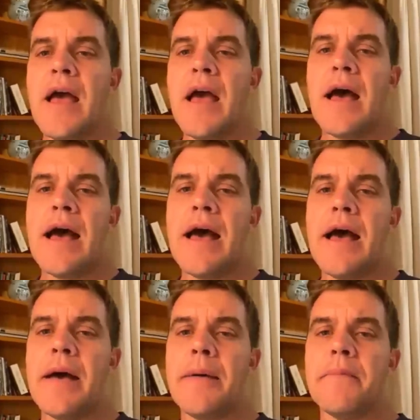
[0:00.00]

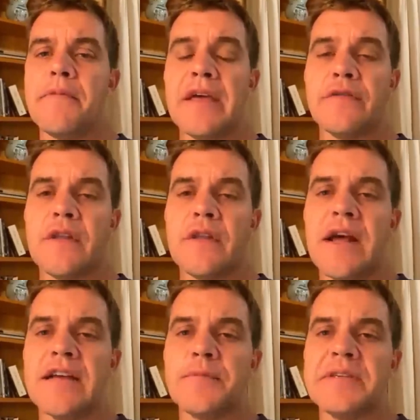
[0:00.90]
Thanks for the nice
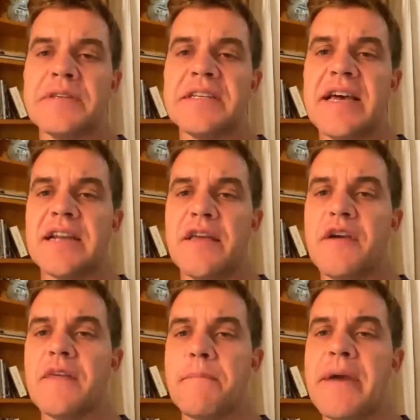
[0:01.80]
presentation. I
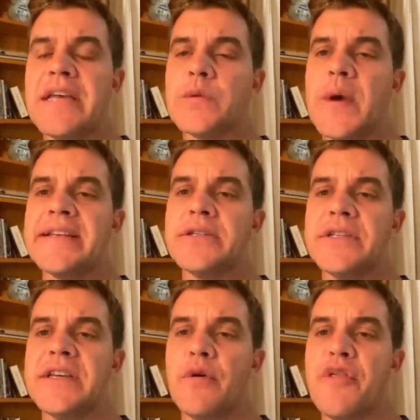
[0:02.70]
think the best way to
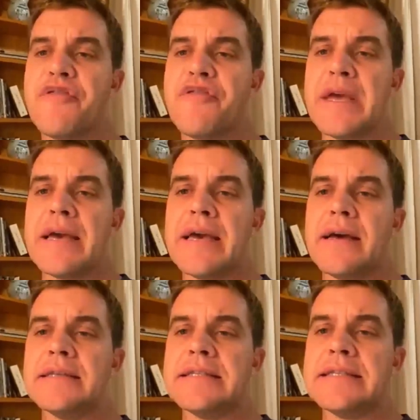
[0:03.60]
deal with
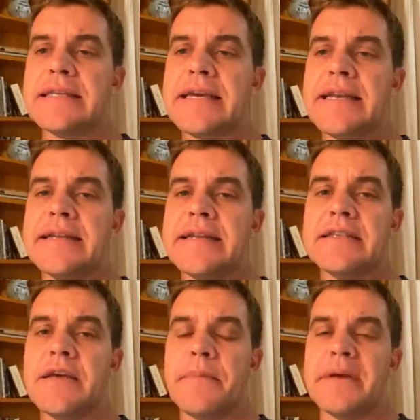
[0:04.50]
thick-skinned
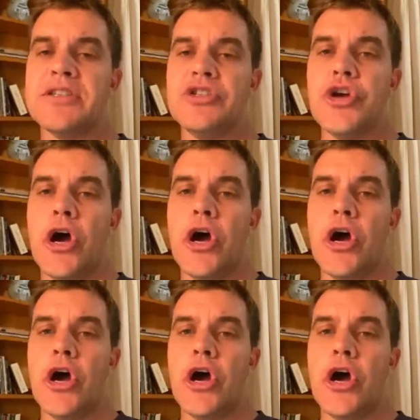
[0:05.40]
tip is dome
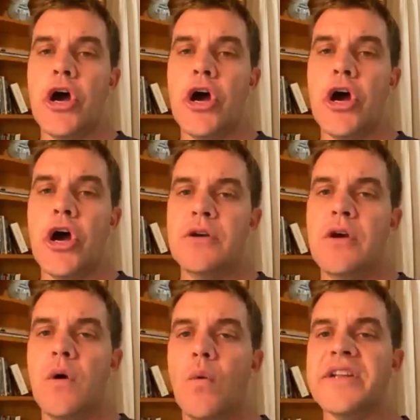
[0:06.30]
division.
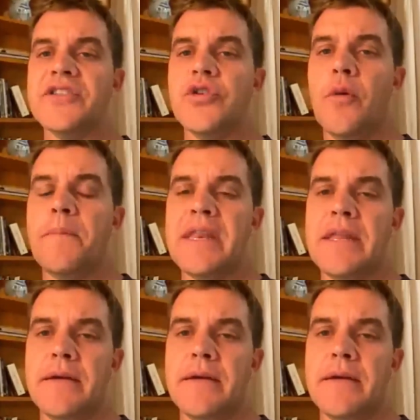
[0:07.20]
What is your opinion?